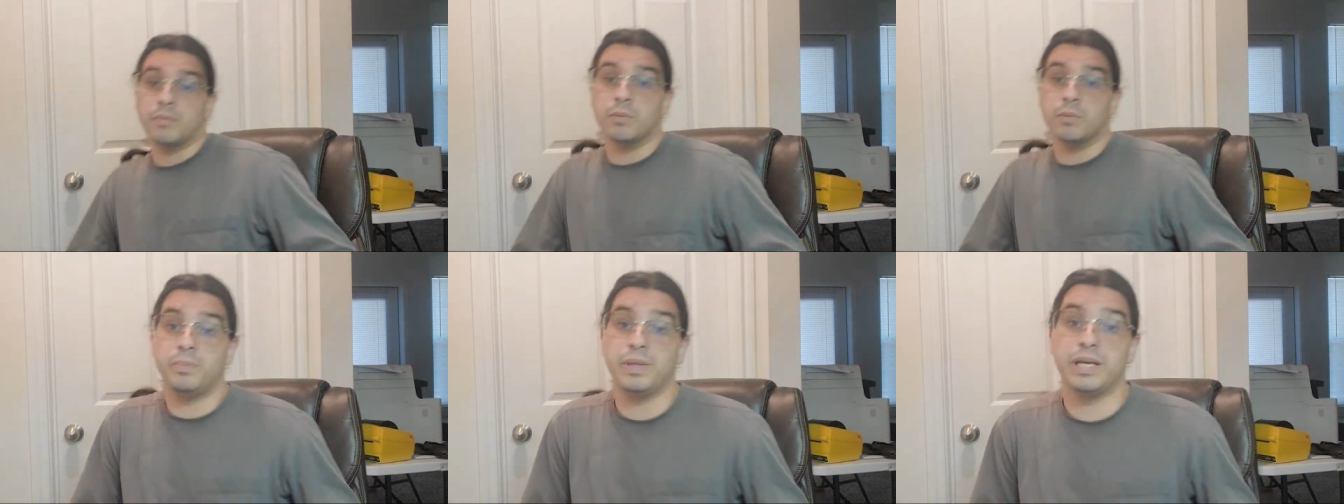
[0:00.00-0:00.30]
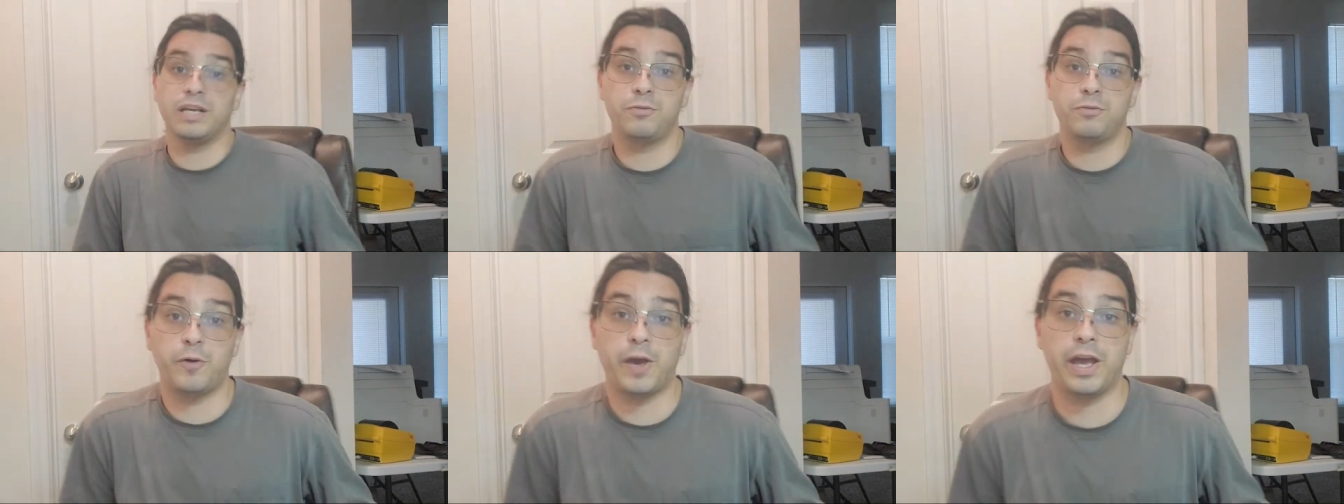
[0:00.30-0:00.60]
a
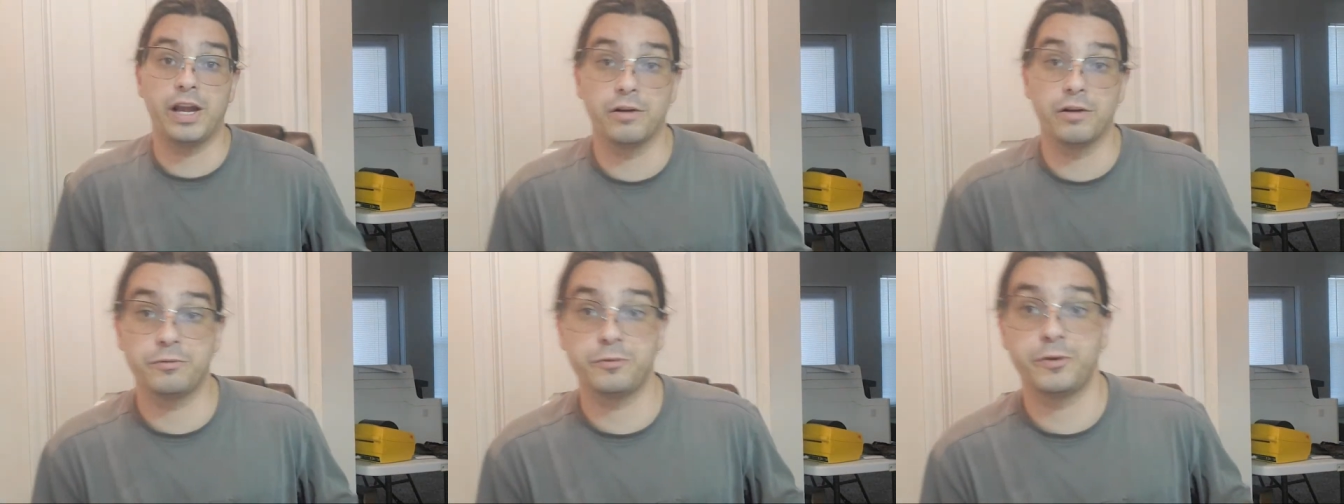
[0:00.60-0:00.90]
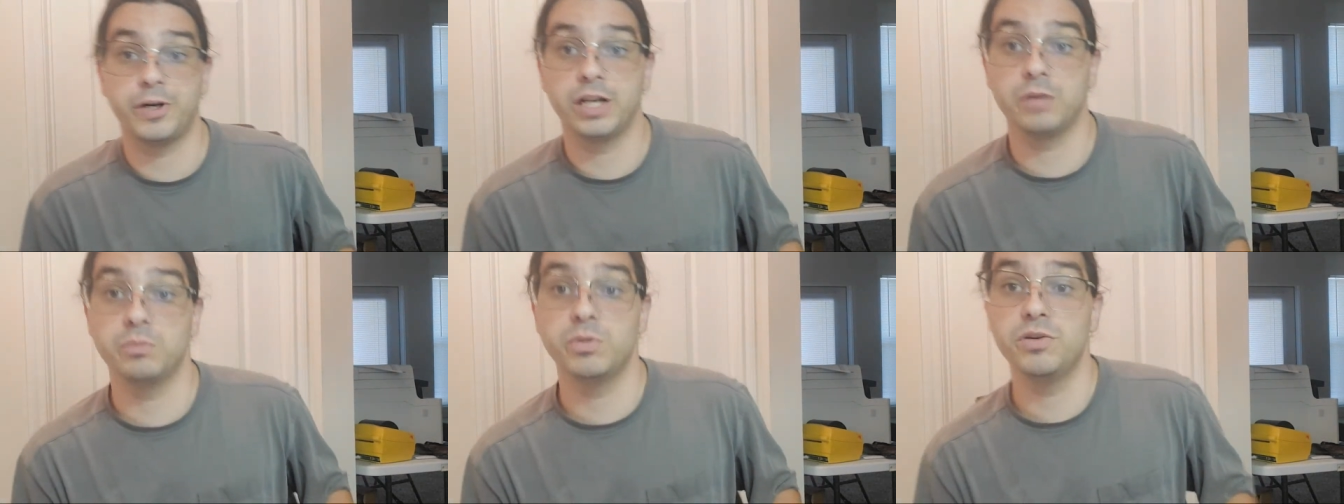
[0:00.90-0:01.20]
big fan of
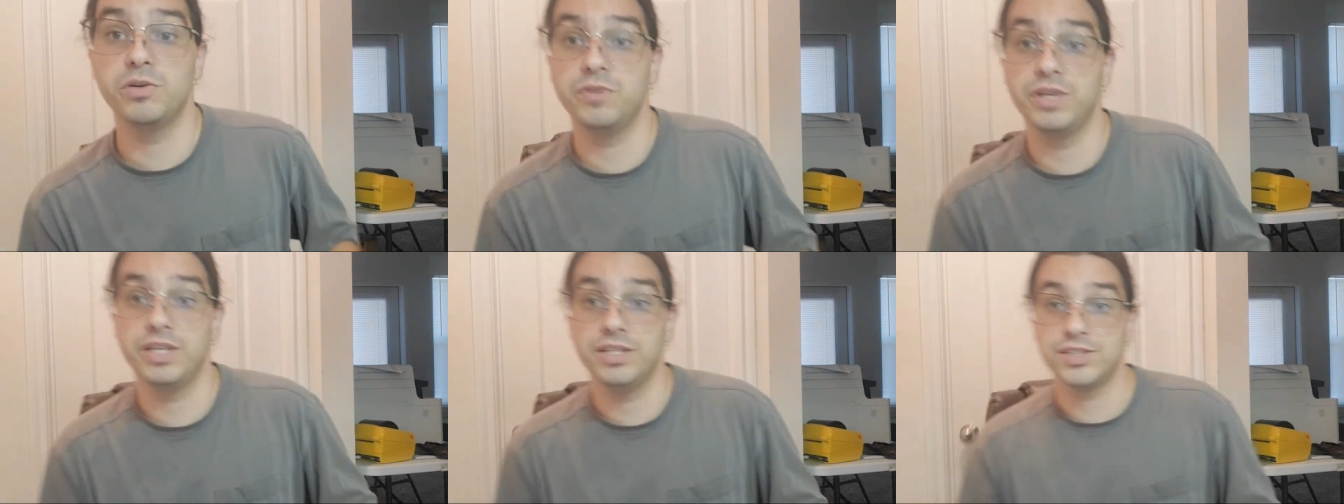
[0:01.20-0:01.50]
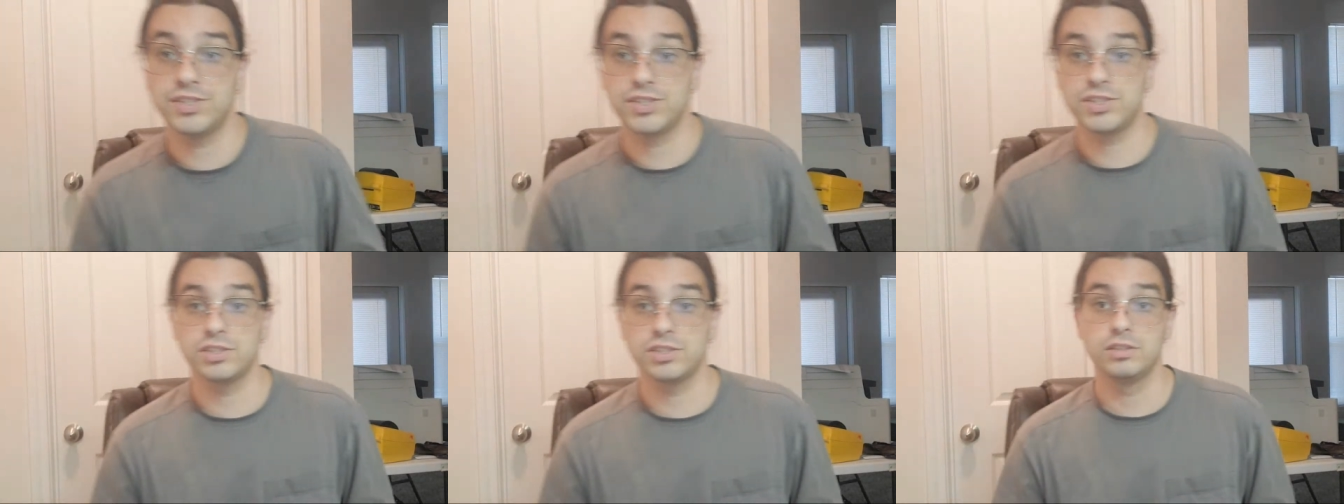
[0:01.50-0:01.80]
funny
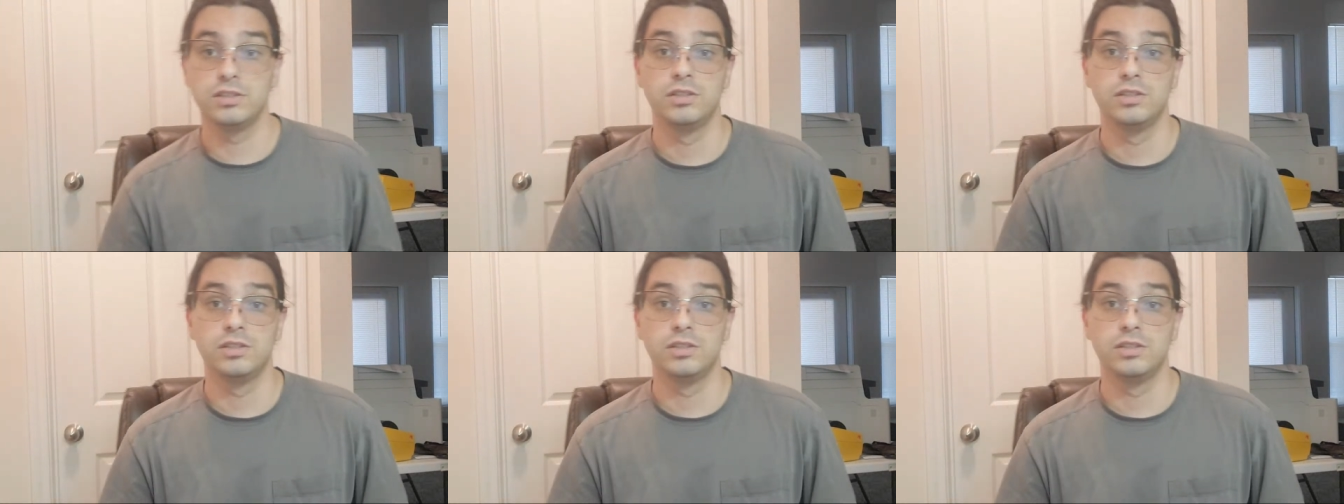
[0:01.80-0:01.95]
movies.